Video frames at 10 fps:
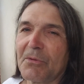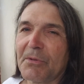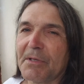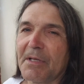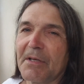We're
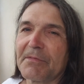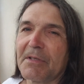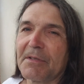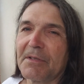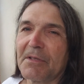going to have to
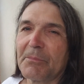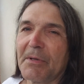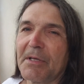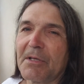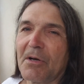clean the
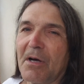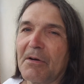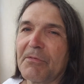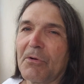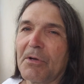bike
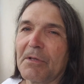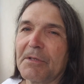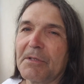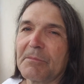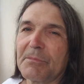off, oil
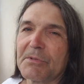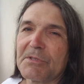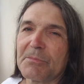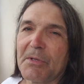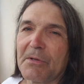it, put
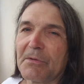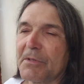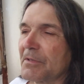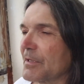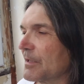some air in the
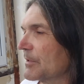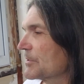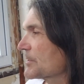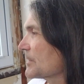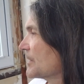
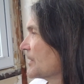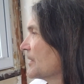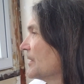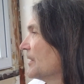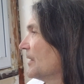tires,
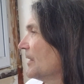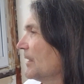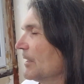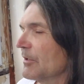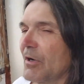
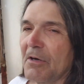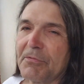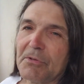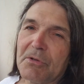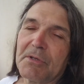and off
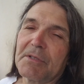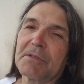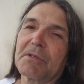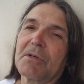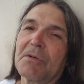we're going to
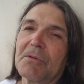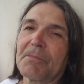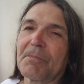go.